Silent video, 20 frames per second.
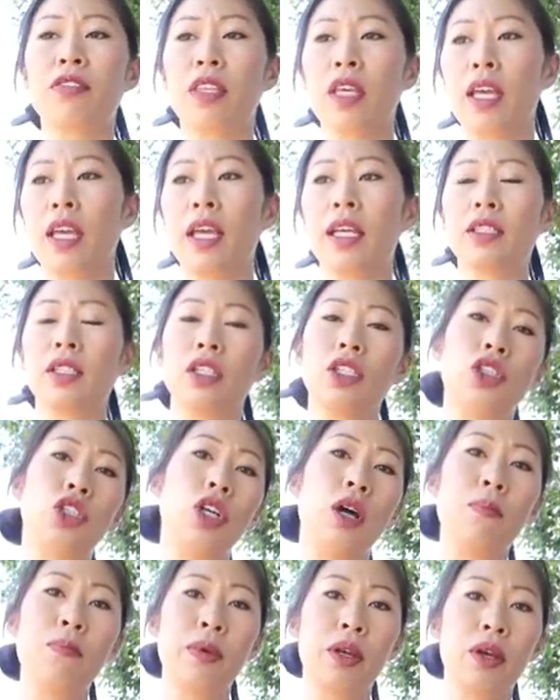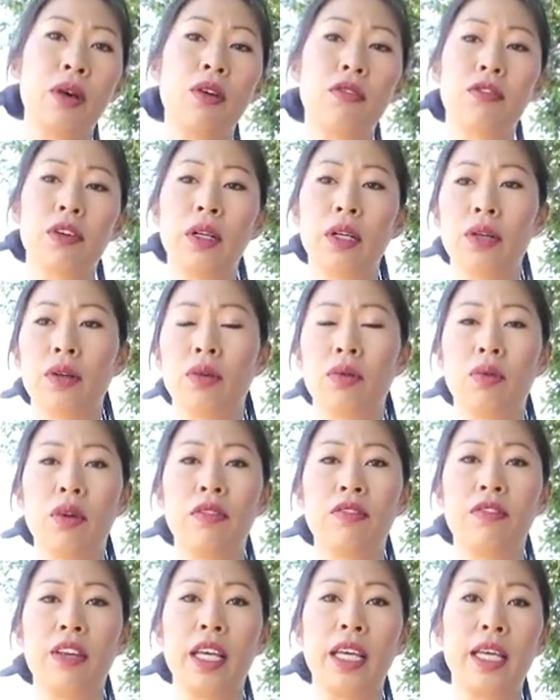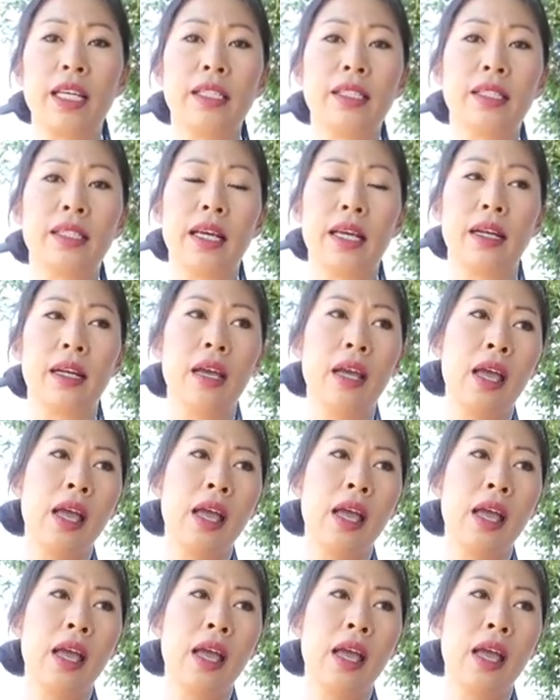things and jumping over little ravines and